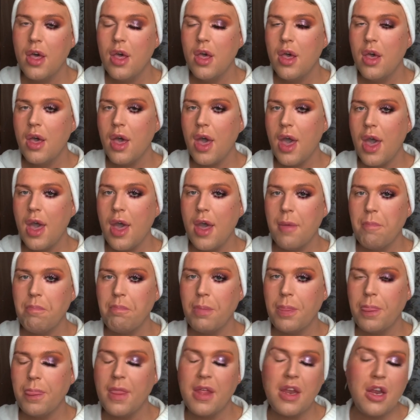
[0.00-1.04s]

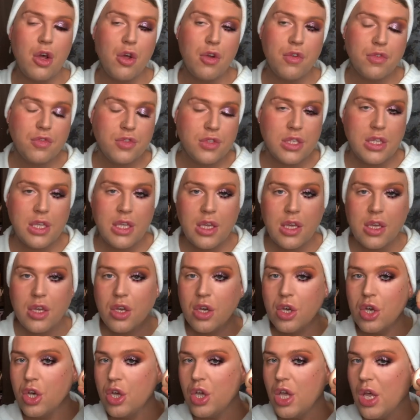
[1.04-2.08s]
and obviously you can
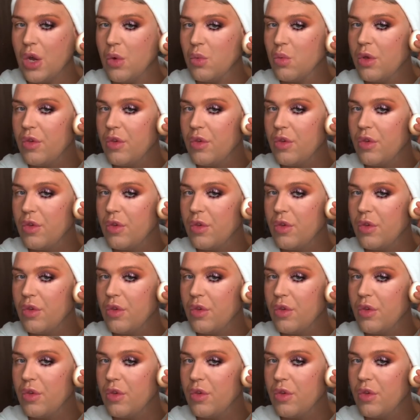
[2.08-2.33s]
go in